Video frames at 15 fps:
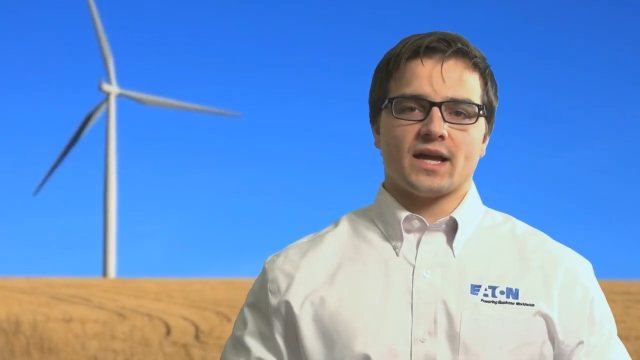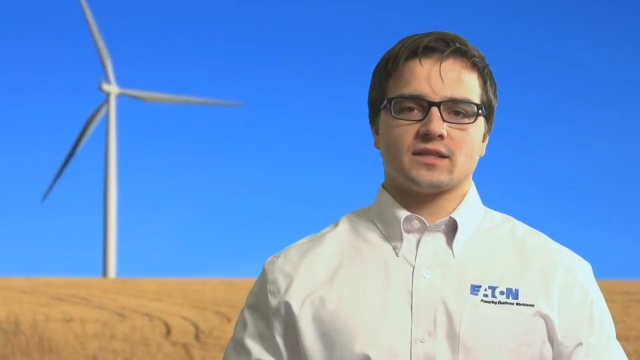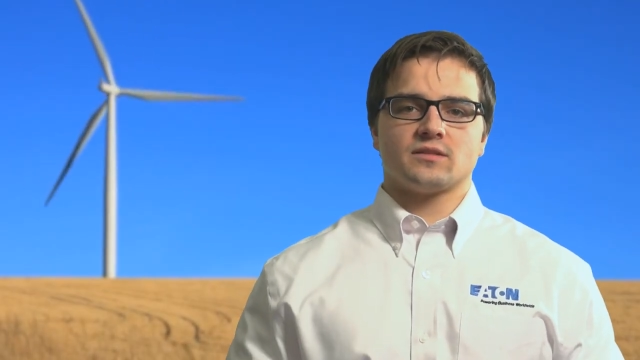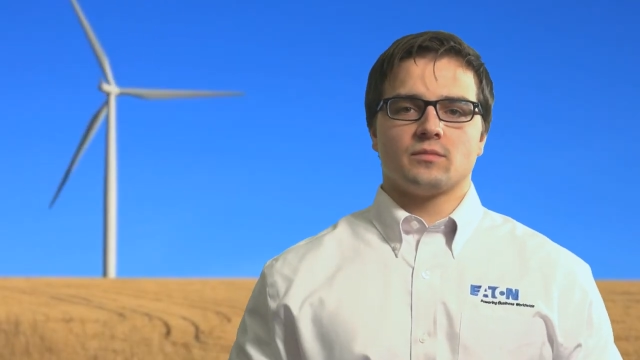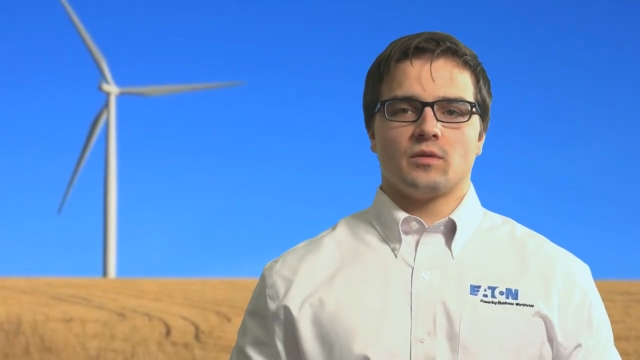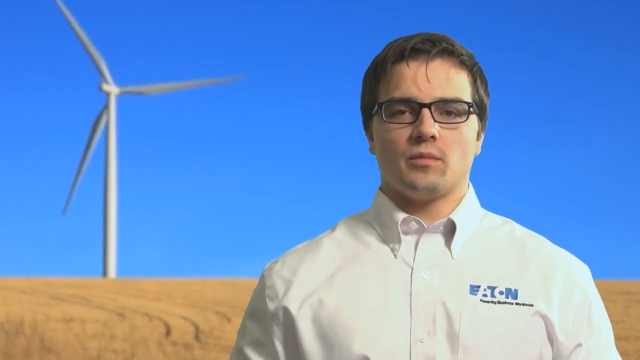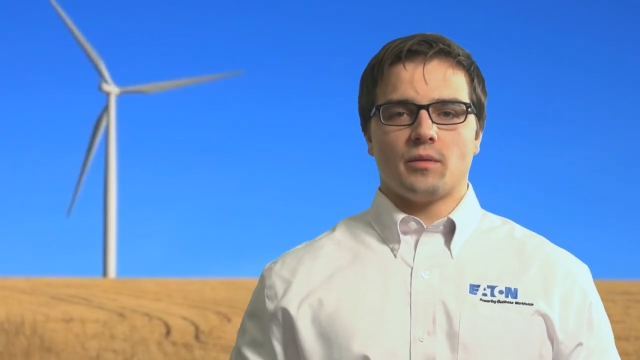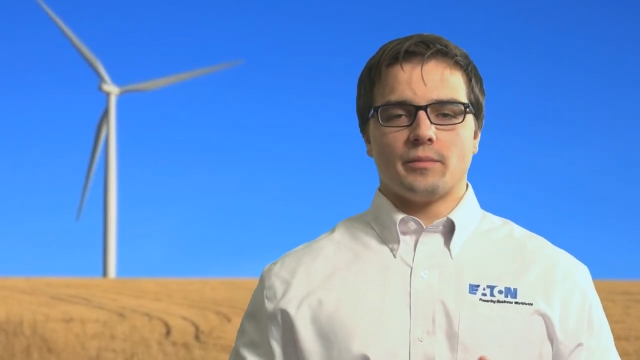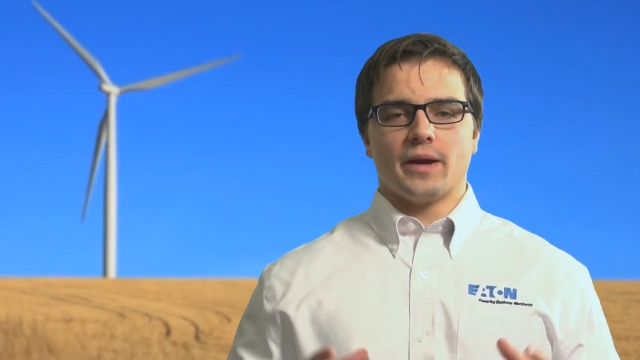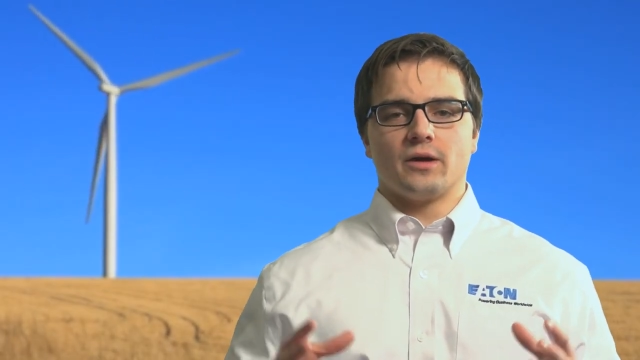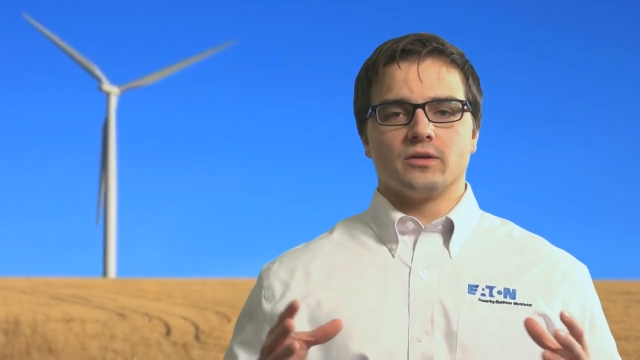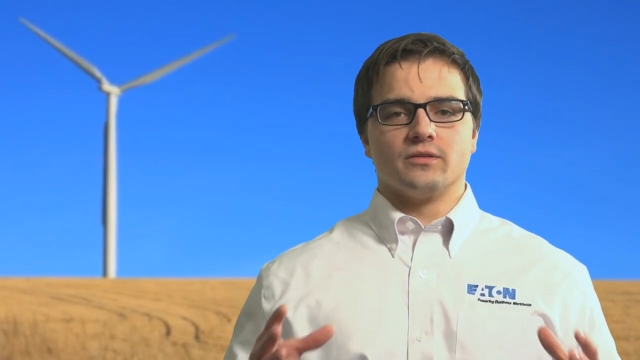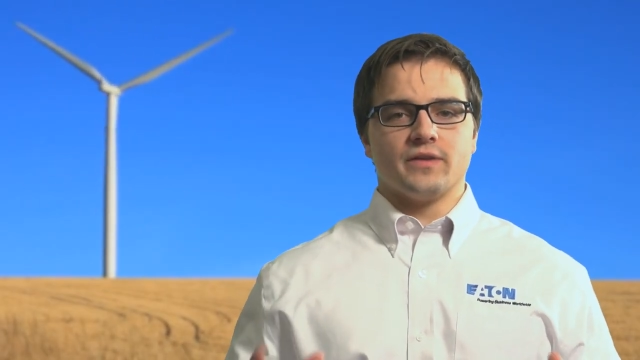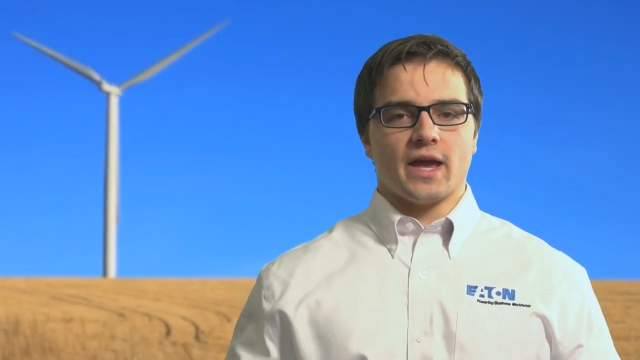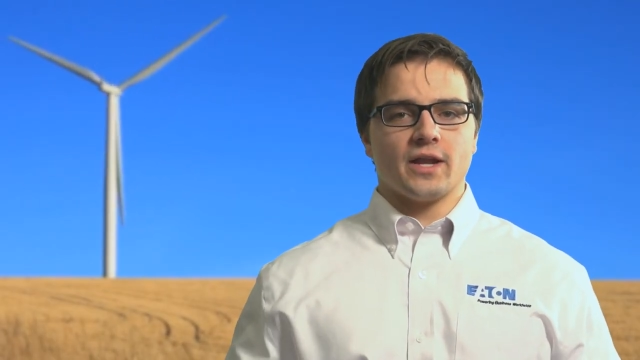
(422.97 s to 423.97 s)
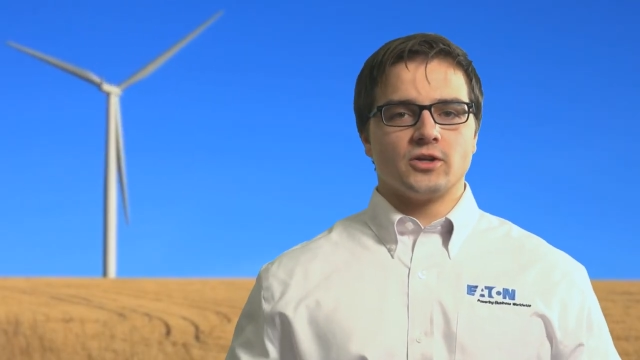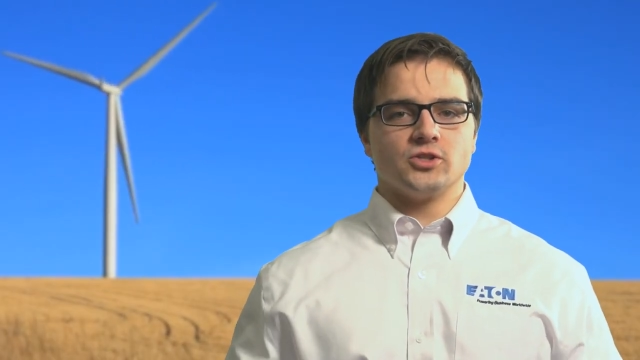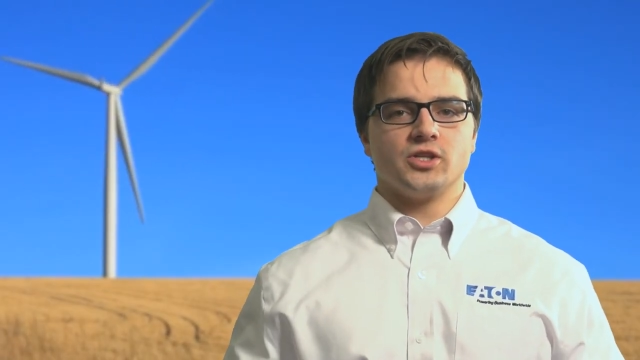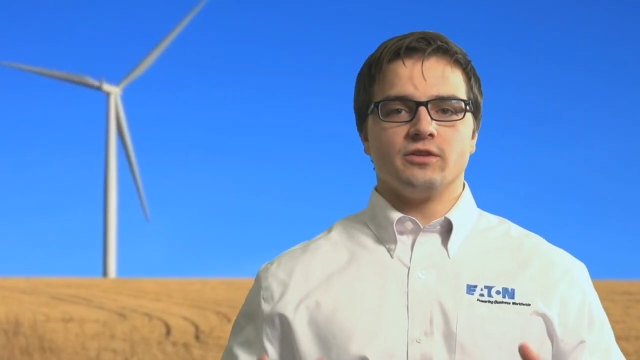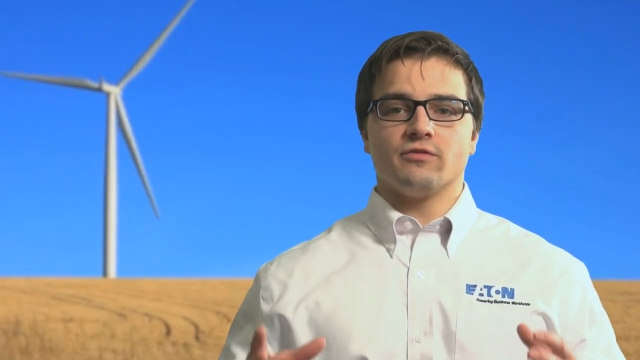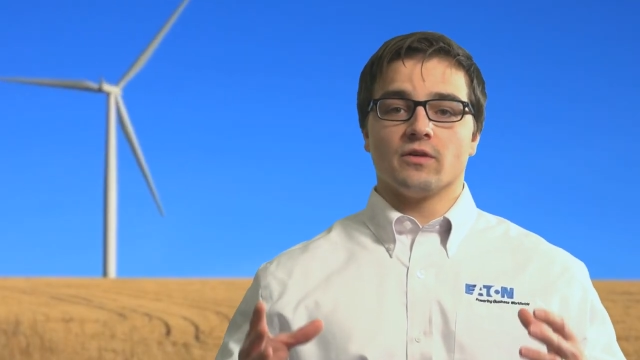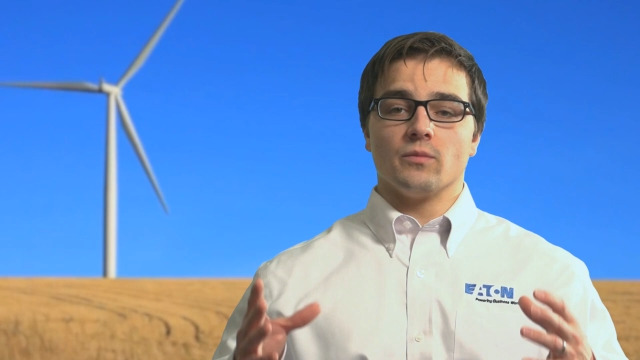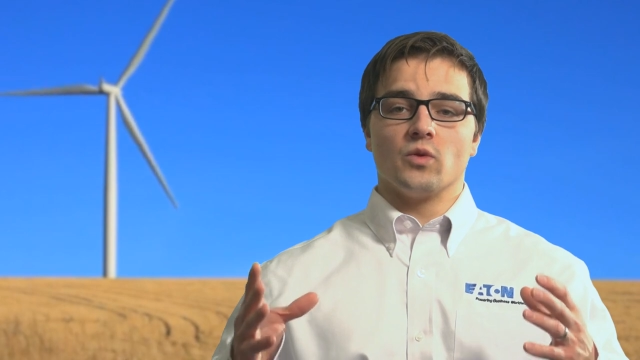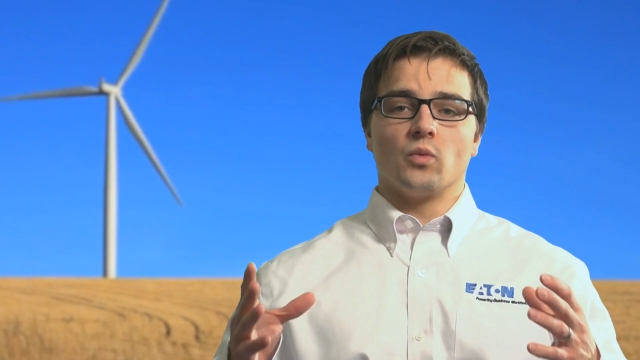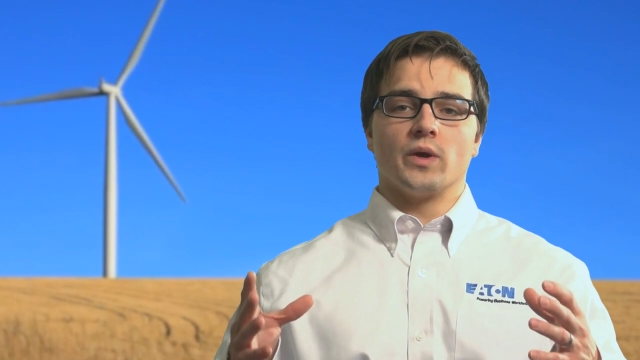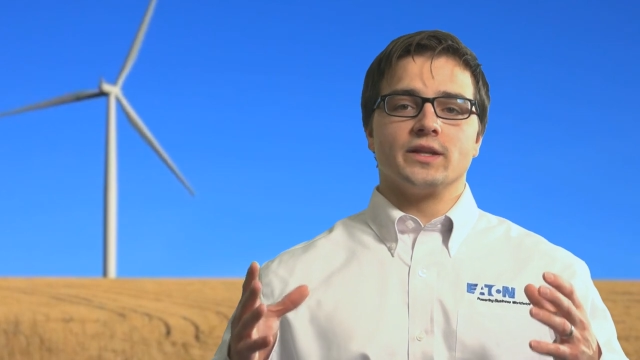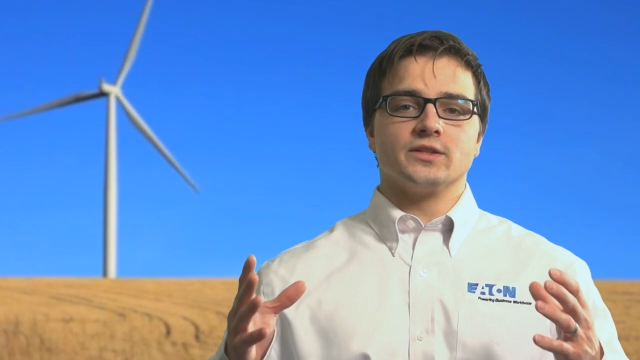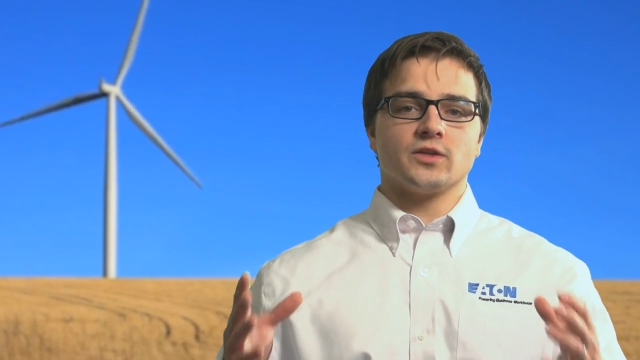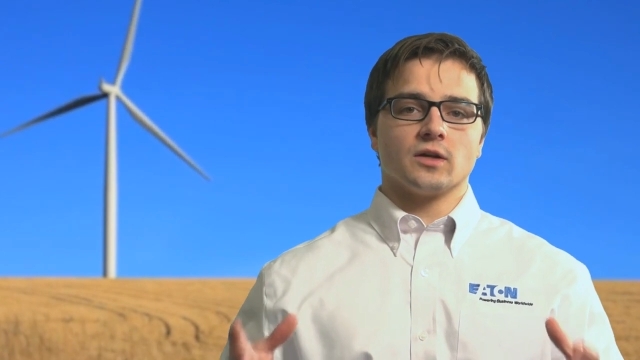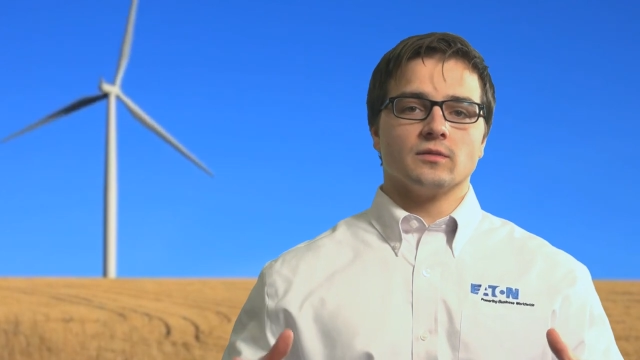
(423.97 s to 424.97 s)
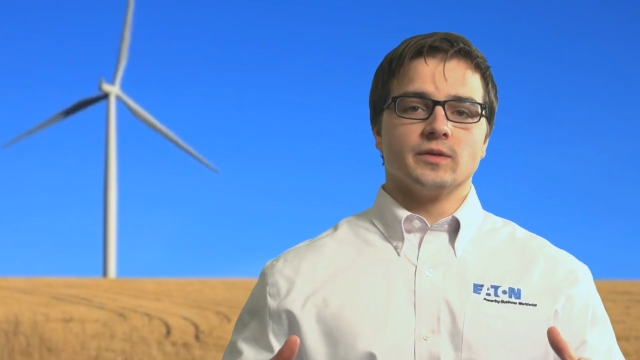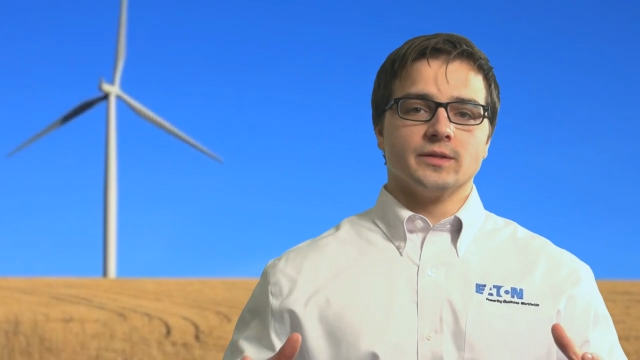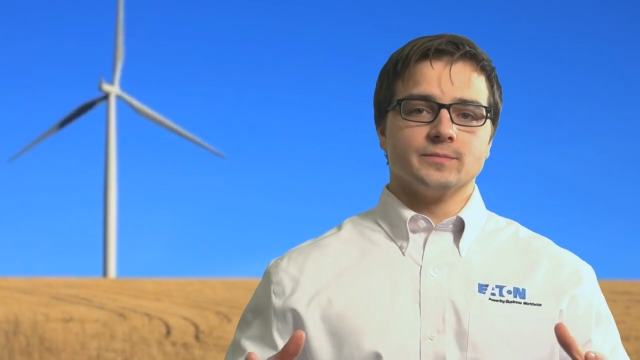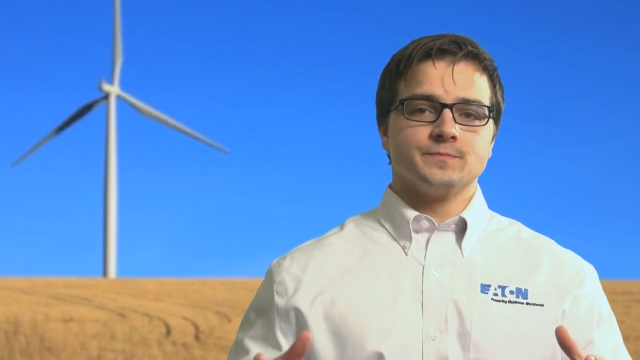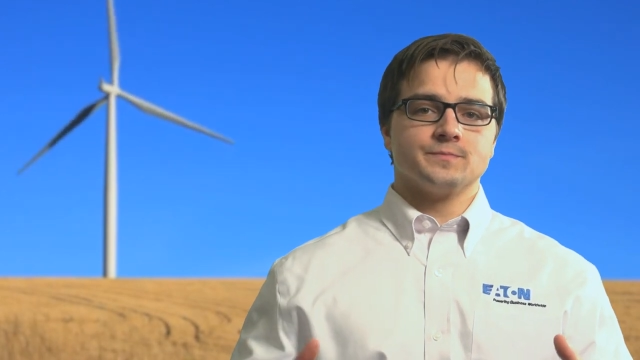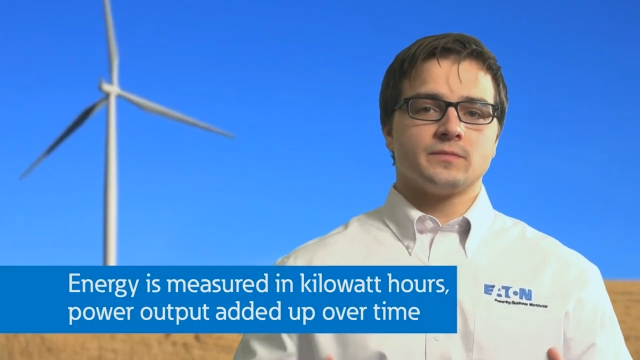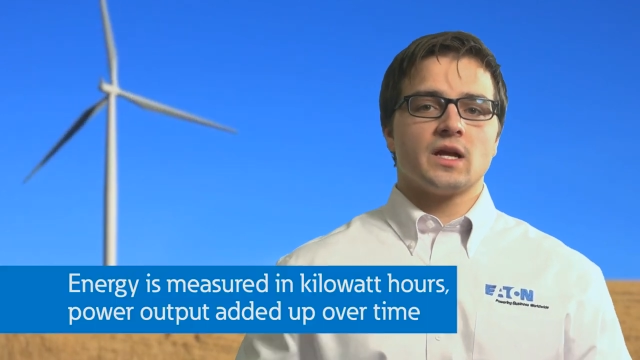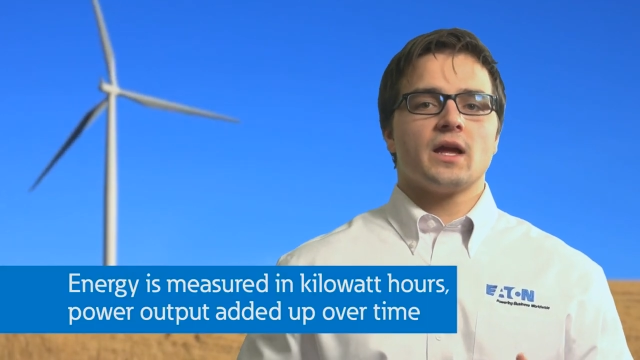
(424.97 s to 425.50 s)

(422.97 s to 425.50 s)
maximum amount of energy from the wind turbine.